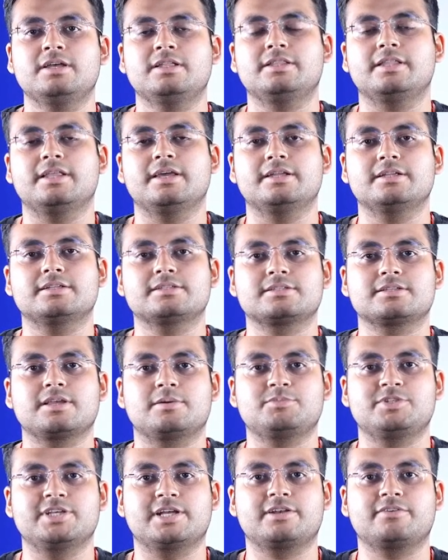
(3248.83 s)
their
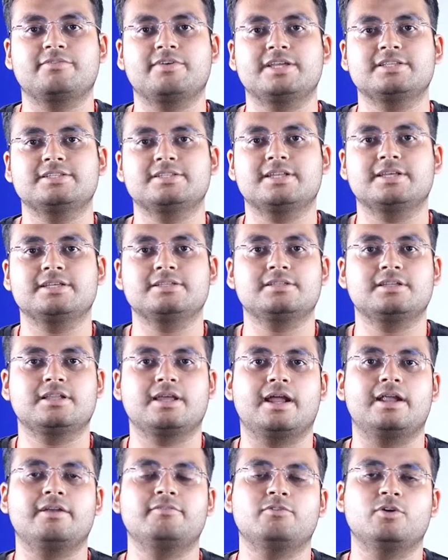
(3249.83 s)
subject-wise test
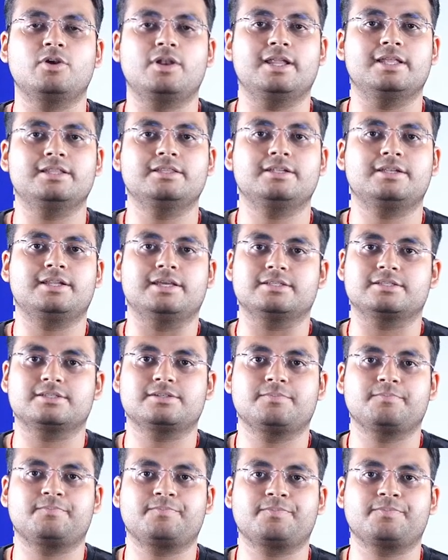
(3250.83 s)
and full-length test.